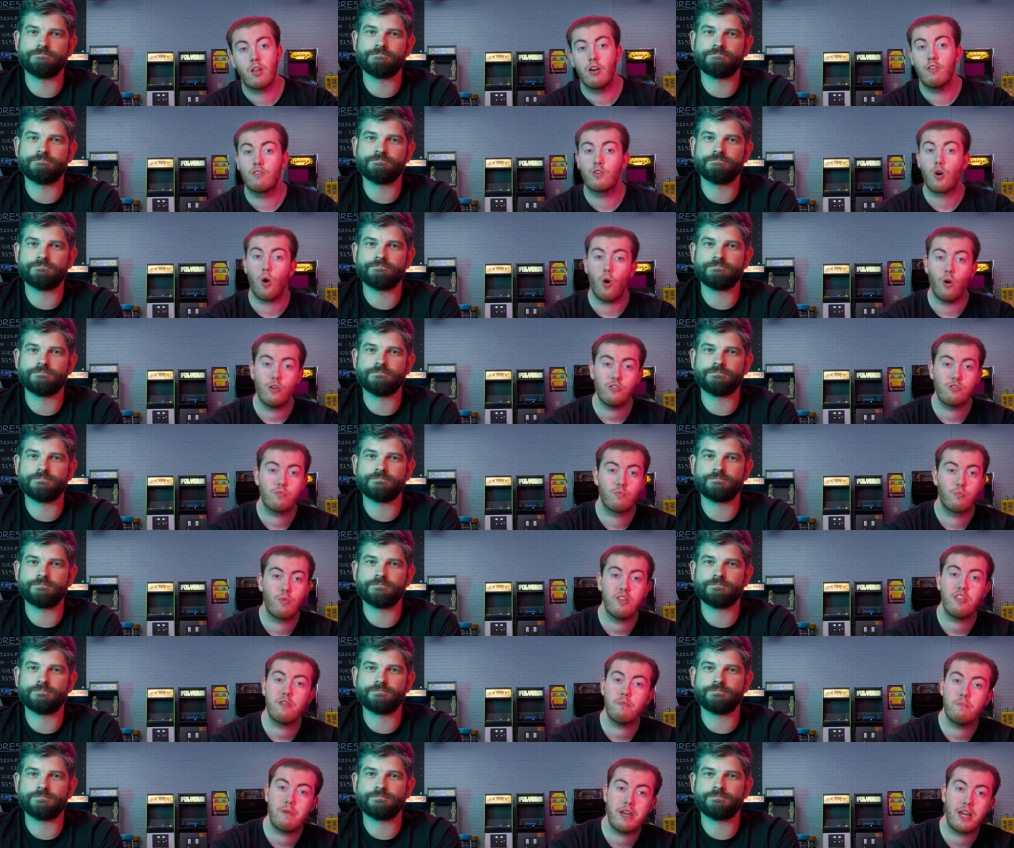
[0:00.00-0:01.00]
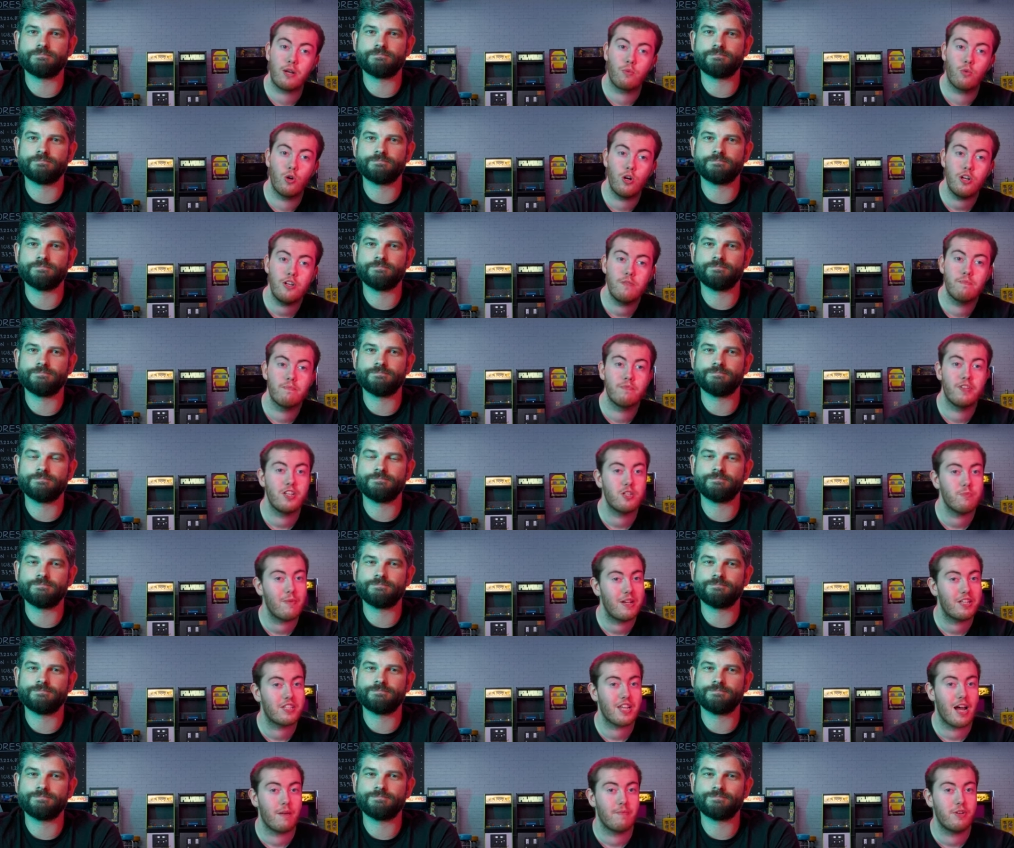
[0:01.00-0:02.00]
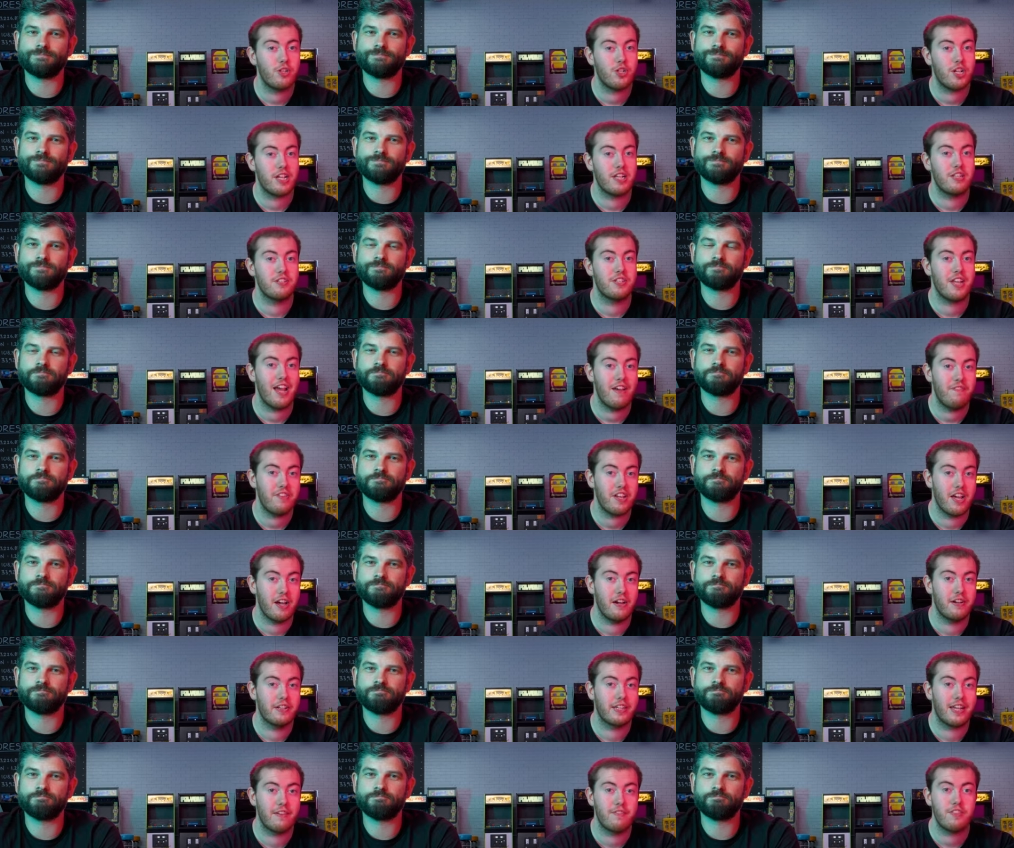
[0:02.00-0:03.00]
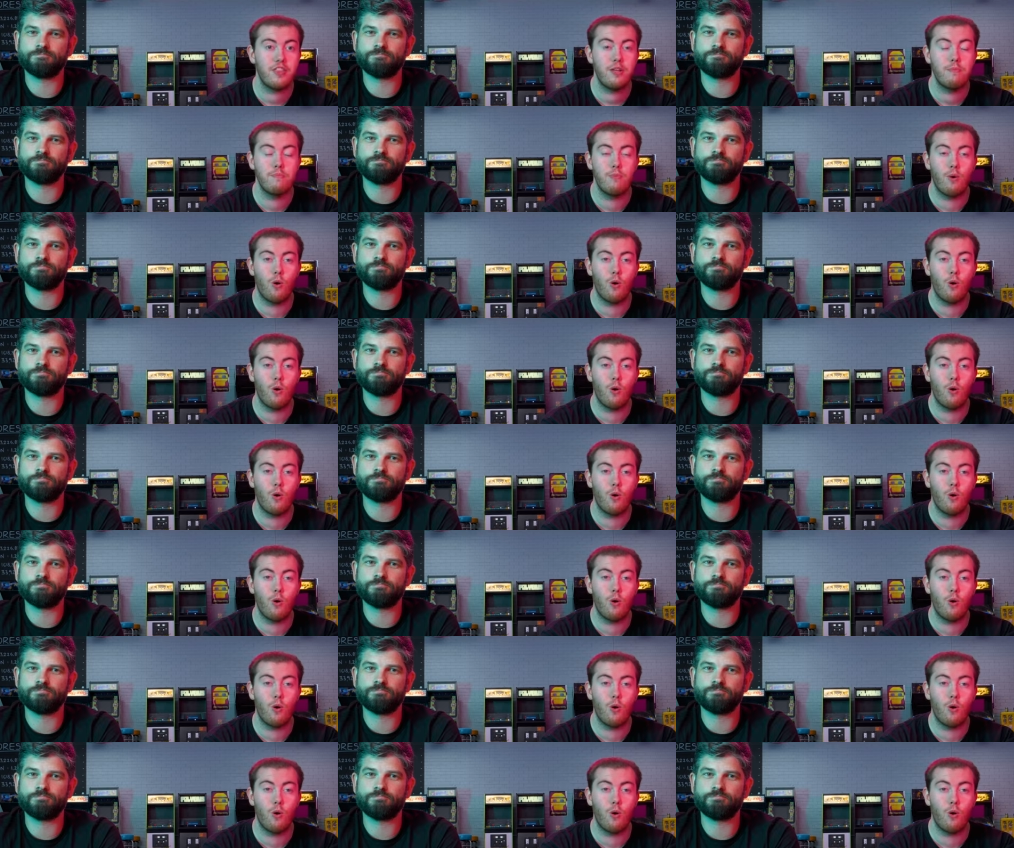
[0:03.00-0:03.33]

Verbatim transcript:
Speaker 1: Of course, with them being wood, this makes our machines heavier, giving them